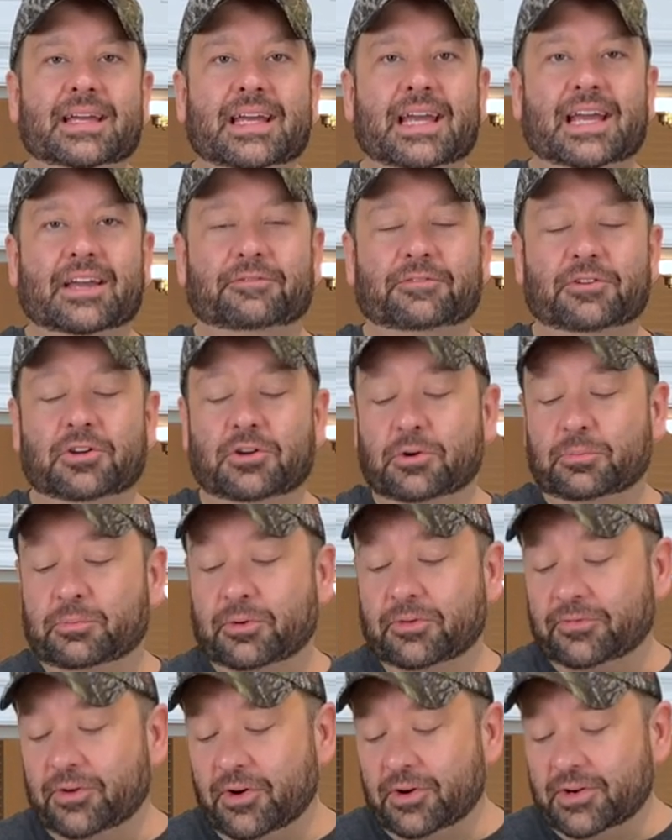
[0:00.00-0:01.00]
If you
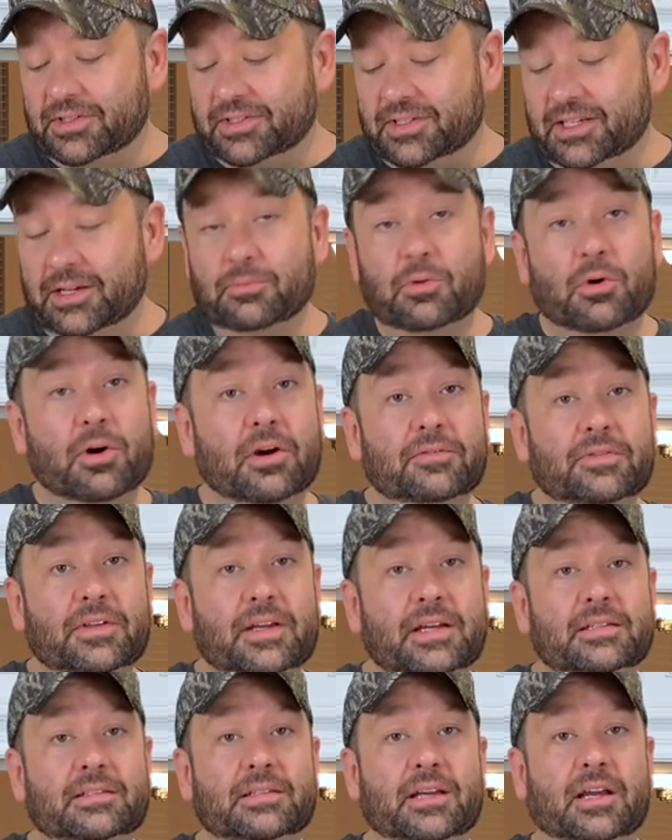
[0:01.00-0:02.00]
prefer to see more of
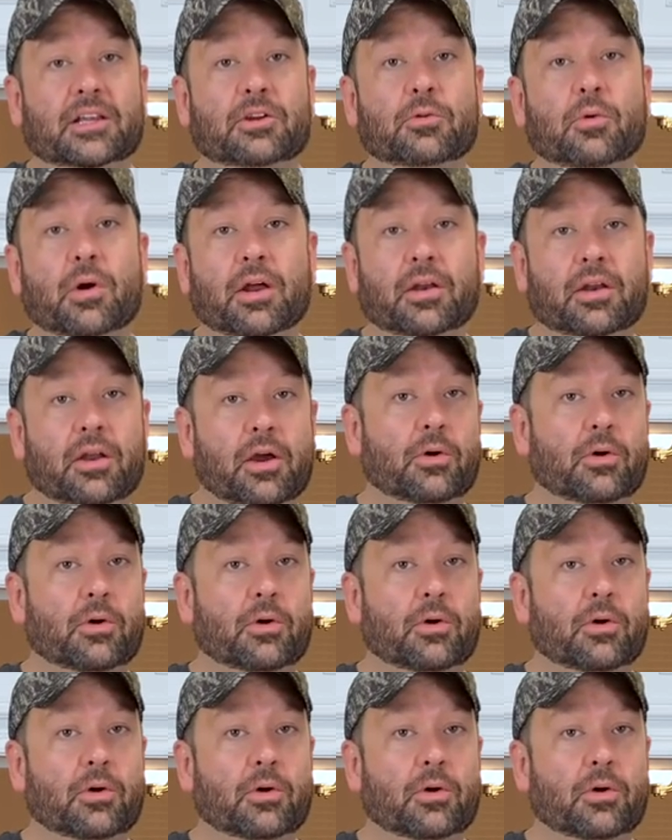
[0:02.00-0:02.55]
these and you want to